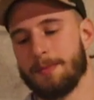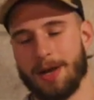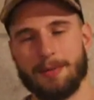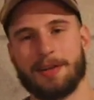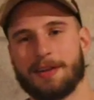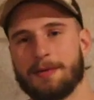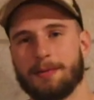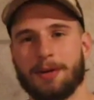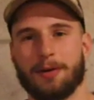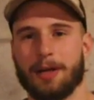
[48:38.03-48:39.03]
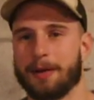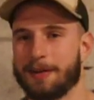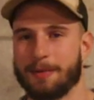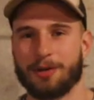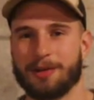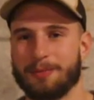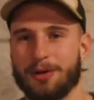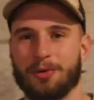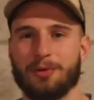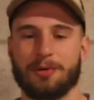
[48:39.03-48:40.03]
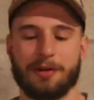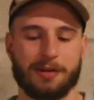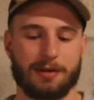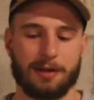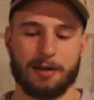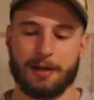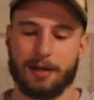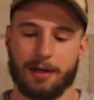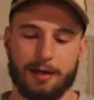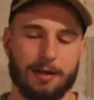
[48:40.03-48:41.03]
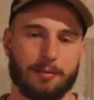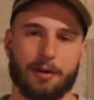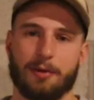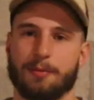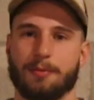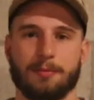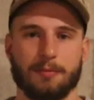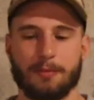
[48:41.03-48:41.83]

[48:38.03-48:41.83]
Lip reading: maybe simmer some noodles, or you know,